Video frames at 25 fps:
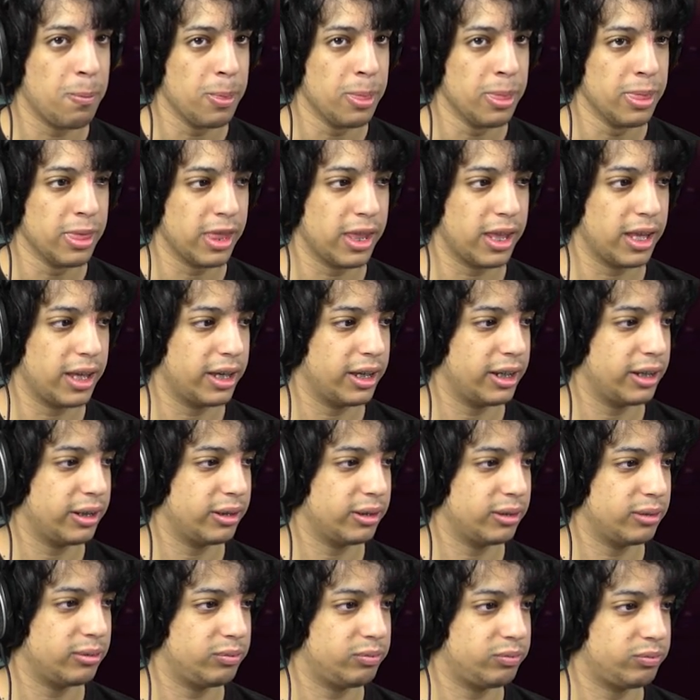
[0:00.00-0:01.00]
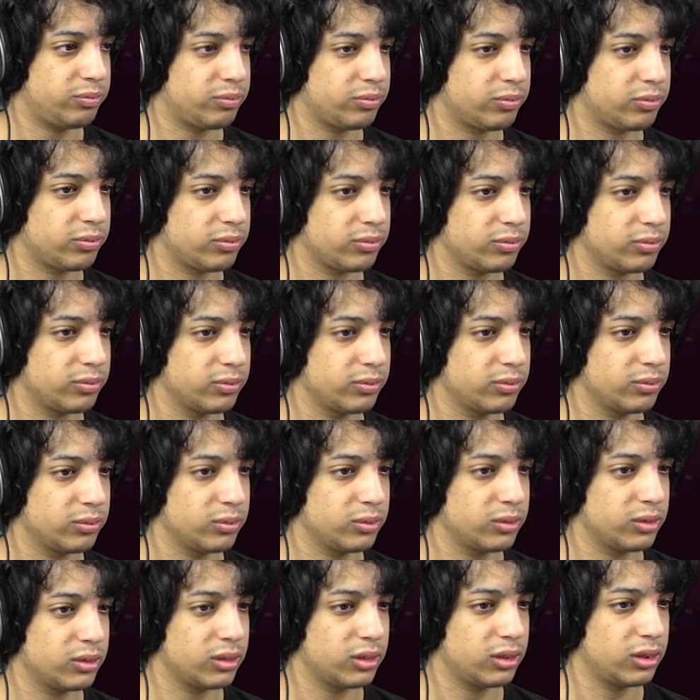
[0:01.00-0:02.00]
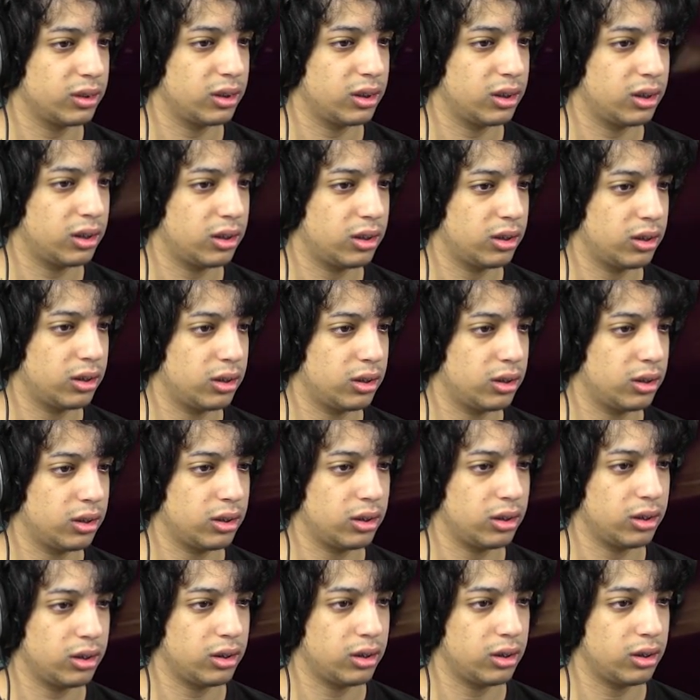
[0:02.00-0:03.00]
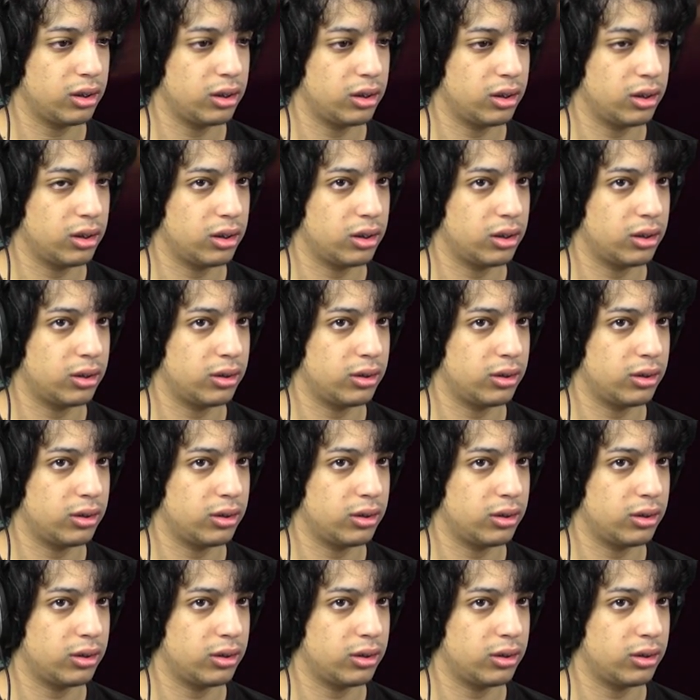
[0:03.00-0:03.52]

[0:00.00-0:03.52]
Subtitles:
Nobody speaks.